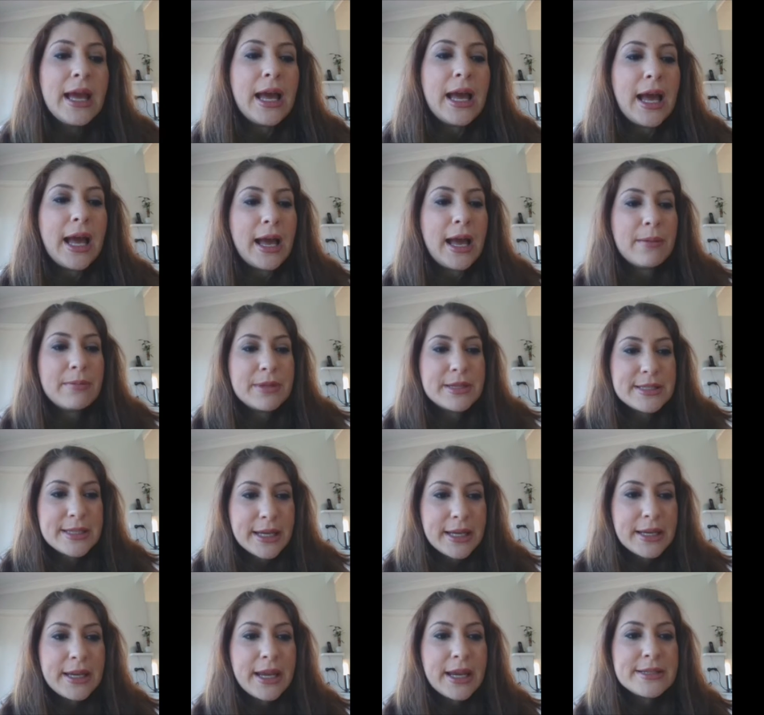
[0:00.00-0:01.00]
The
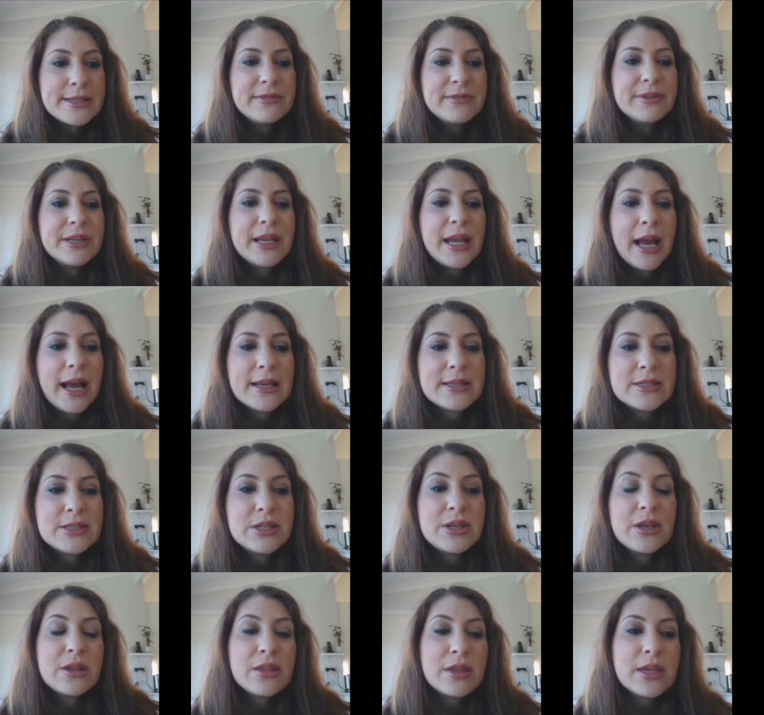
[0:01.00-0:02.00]
second activity asks
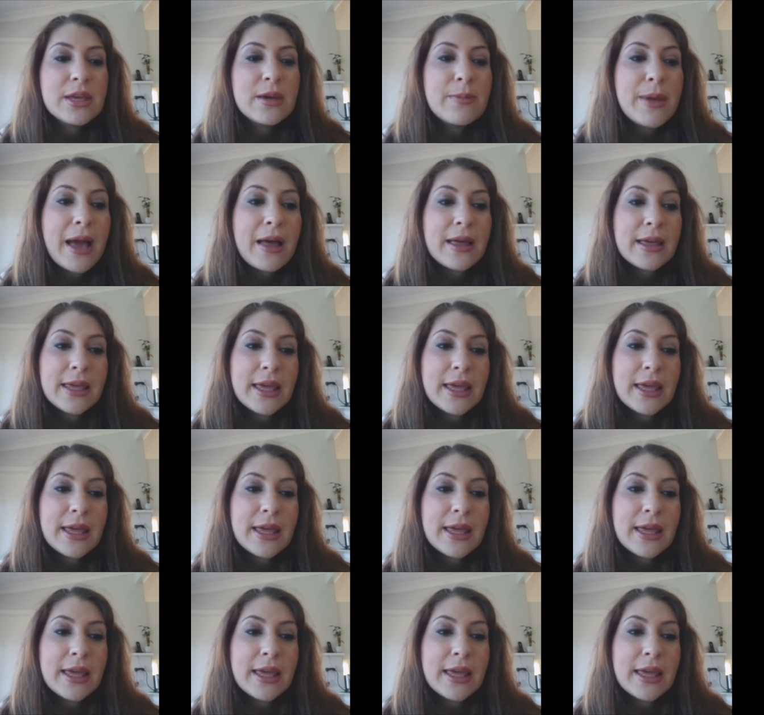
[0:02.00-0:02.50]
you to think about,